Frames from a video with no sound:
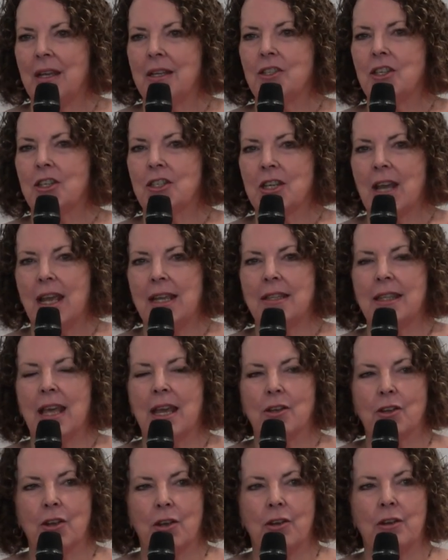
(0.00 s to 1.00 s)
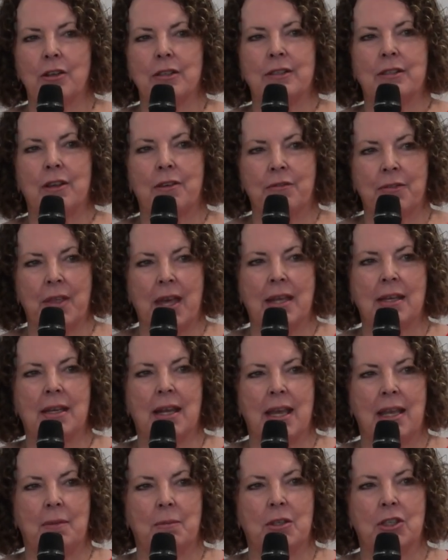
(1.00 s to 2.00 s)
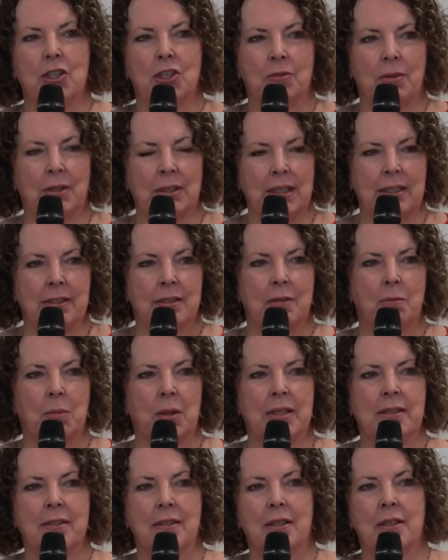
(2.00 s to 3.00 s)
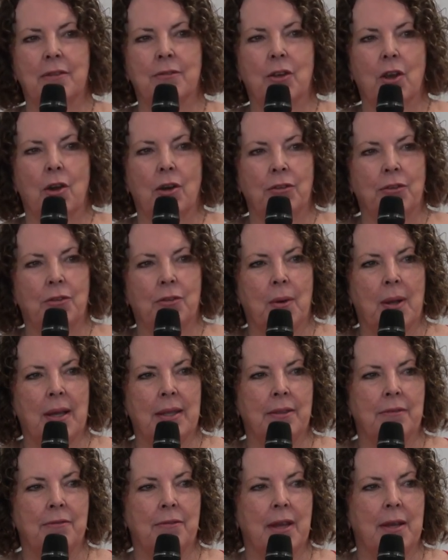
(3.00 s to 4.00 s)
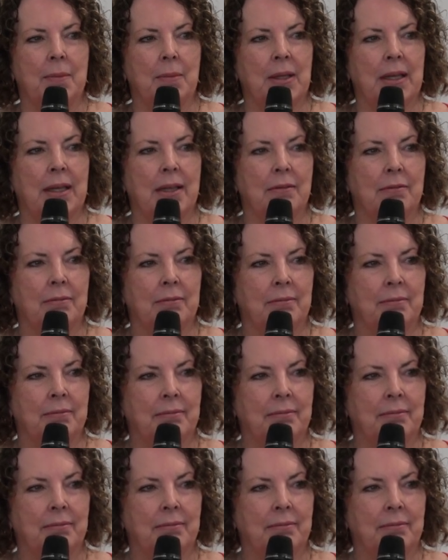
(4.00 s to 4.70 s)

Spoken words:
to take that curse off that name and to release the blessing of God throughout the family. Yeah.